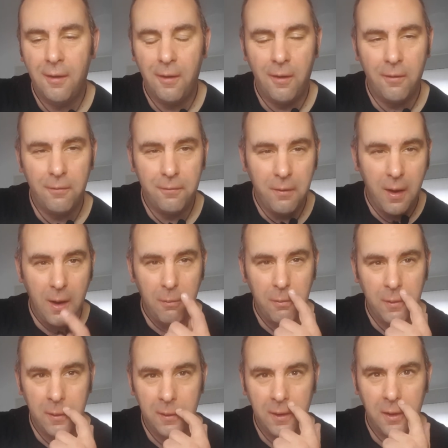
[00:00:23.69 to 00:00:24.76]
of
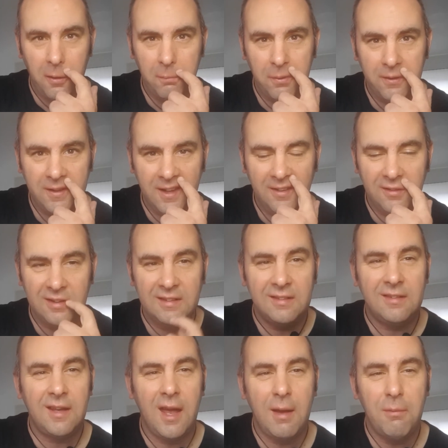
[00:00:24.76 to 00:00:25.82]
our little
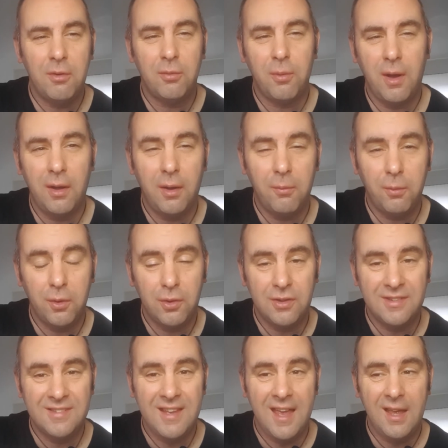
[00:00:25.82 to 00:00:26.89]
predictions game as well. And we're
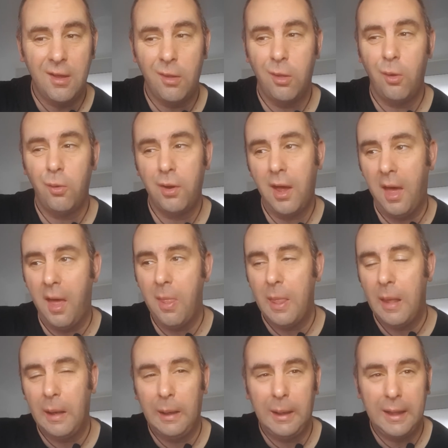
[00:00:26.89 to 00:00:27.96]
going to take a look at
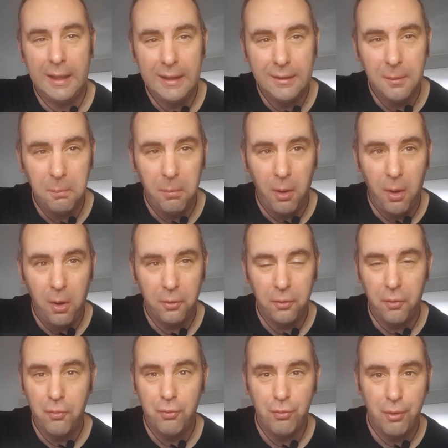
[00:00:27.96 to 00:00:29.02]
the leaderboard
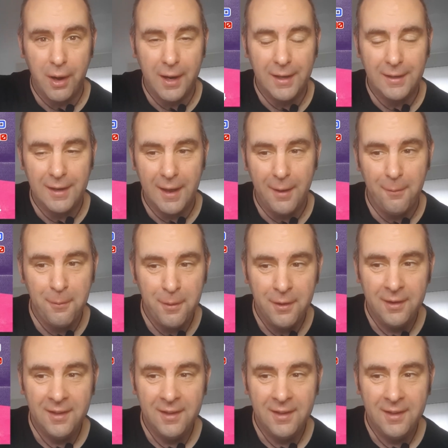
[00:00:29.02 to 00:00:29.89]
right now.